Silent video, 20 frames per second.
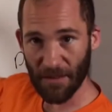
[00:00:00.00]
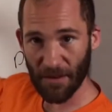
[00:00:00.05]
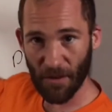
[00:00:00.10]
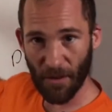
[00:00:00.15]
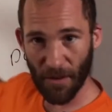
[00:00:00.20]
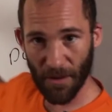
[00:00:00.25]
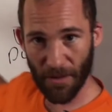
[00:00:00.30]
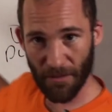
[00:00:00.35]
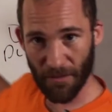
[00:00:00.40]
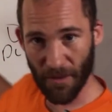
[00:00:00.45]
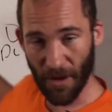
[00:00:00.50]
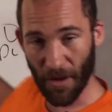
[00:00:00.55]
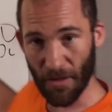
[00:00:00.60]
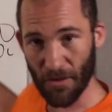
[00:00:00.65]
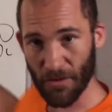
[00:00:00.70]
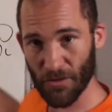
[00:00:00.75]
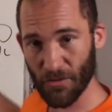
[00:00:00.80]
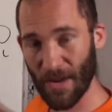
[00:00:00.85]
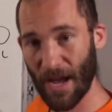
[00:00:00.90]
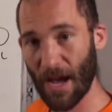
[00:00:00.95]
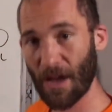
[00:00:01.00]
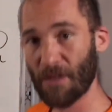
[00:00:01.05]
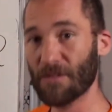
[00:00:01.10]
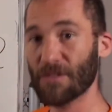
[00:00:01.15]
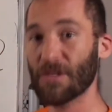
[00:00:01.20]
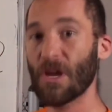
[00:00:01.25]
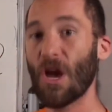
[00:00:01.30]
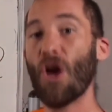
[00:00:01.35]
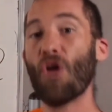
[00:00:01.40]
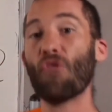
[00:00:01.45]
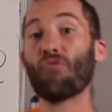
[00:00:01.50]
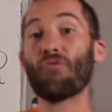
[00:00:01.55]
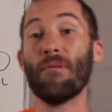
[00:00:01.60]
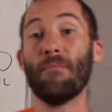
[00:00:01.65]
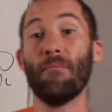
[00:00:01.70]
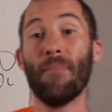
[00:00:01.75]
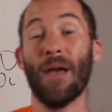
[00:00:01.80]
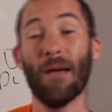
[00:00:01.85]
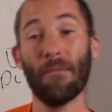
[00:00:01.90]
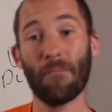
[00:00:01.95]
and they're going through all those routers.
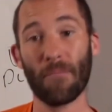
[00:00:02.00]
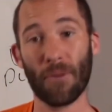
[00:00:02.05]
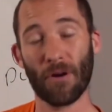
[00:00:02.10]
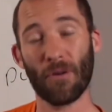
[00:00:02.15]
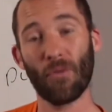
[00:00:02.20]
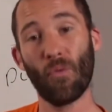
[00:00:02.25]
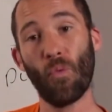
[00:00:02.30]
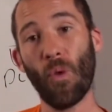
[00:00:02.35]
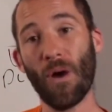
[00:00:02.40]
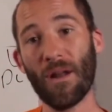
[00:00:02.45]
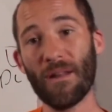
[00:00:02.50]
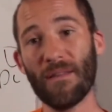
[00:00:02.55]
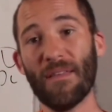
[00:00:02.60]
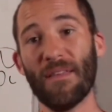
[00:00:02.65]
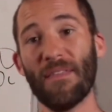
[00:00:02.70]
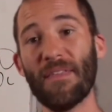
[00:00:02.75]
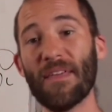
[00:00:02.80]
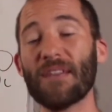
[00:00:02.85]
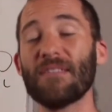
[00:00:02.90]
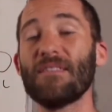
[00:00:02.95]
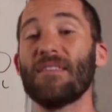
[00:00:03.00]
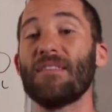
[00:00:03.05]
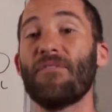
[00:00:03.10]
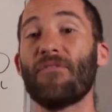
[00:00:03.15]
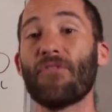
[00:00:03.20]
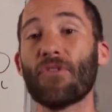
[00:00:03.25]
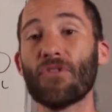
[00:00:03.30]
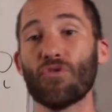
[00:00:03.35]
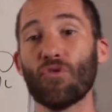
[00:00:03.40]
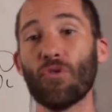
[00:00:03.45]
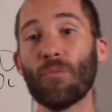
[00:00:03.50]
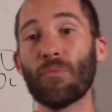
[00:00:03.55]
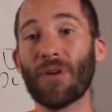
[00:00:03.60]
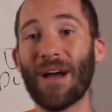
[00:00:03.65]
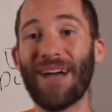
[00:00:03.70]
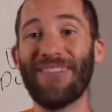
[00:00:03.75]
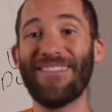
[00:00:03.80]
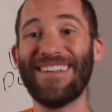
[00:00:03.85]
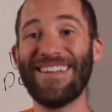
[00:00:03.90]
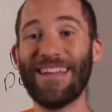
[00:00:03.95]
Remember, one of the things that the virtual
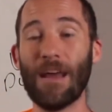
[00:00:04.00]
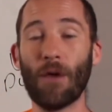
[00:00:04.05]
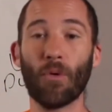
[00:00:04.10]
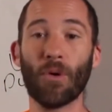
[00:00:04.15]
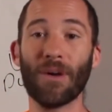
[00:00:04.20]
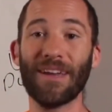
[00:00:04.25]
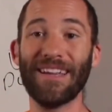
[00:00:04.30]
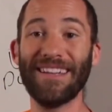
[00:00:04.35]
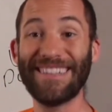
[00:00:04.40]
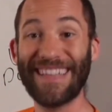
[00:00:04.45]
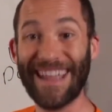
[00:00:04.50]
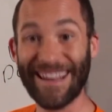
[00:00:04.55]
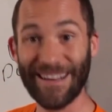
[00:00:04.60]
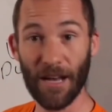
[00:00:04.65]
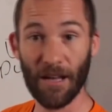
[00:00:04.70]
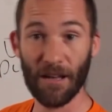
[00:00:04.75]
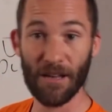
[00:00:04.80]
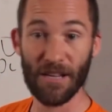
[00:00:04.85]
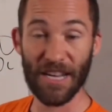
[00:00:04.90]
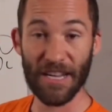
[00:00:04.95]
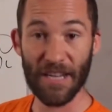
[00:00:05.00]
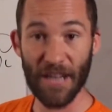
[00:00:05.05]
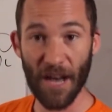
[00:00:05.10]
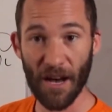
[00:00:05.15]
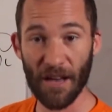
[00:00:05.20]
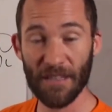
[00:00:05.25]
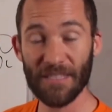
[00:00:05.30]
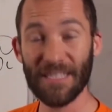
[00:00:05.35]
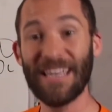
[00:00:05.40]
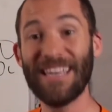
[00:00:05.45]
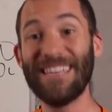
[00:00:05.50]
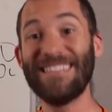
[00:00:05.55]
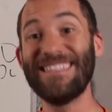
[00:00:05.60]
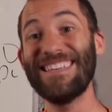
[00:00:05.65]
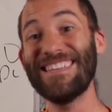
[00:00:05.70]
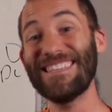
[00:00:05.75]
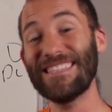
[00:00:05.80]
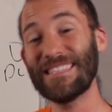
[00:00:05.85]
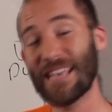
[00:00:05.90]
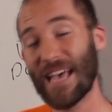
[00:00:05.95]
private networking technology does is
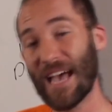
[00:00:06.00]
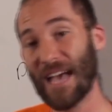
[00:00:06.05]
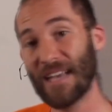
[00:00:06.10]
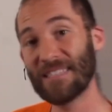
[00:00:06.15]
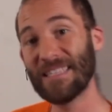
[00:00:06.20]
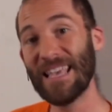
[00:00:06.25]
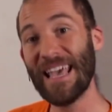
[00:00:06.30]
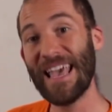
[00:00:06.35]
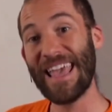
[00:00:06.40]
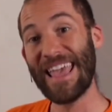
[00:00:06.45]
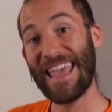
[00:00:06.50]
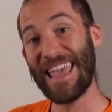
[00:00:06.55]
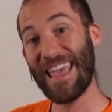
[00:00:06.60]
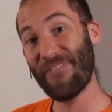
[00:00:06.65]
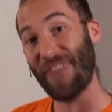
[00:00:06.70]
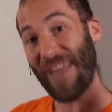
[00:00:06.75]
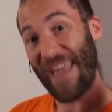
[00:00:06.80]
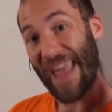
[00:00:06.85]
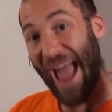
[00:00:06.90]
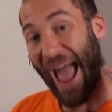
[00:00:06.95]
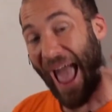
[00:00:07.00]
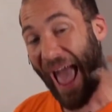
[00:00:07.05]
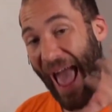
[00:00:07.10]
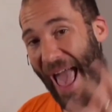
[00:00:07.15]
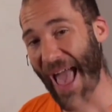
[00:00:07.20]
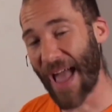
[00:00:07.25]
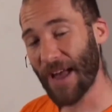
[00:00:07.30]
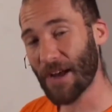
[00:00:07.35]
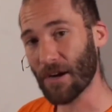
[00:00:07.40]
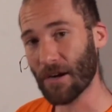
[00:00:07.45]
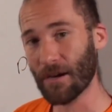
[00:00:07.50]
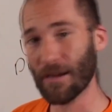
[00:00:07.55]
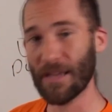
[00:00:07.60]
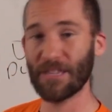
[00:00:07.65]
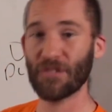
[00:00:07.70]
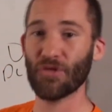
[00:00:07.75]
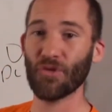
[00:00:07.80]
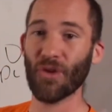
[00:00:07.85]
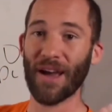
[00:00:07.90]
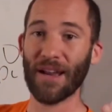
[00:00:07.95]
it says if a hacker
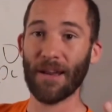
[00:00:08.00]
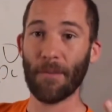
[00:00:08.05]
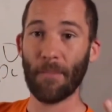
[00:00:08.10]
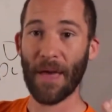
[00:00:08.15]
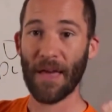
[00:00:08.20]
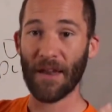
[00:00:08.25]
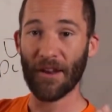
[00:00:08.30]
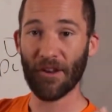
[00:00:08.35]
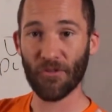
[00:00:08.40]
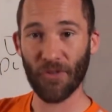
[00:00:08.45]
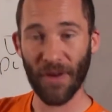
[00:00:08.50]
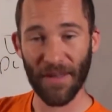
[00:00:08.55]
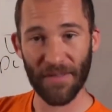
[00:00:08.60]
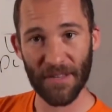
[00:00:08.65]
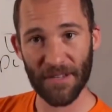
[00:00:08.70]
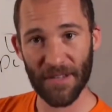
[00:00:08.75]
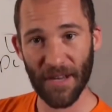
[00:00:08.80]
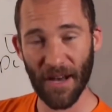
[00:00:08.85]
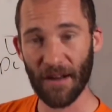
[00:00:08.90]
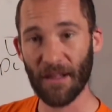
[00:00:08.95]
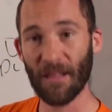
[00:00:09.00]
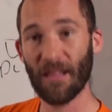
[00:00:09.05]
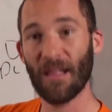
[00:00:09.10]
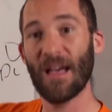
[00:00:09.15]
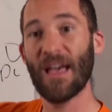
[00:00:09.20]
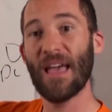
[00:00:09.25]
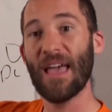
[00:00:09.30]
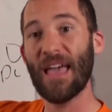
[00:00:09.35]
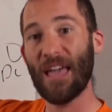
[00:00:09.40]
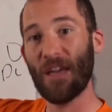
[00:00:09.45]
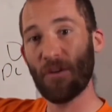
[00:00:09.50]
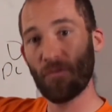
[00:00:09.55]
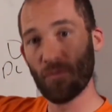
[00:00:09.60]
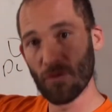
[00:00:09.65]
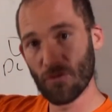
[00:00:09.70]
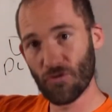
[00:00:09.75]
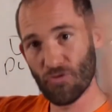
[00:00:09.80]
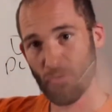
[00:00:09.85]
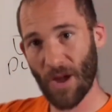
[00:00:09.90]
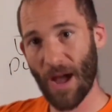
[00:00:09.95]
is trying to penetrate the tunnel, it
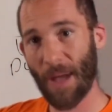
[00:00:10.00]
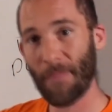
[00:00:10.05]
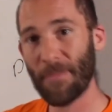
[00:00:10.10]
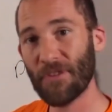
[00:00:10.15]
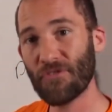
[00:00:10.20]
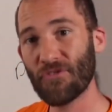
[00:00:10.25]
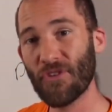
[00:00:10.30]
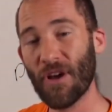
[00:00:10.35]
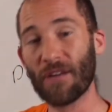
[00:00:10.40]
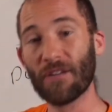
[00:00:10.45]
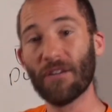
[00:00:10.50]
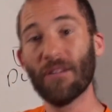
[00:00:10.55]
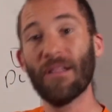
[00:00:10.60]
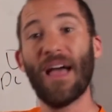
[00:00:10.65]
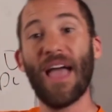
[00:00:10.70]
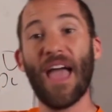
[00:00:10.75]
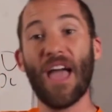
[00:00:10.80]
will drop the tunnel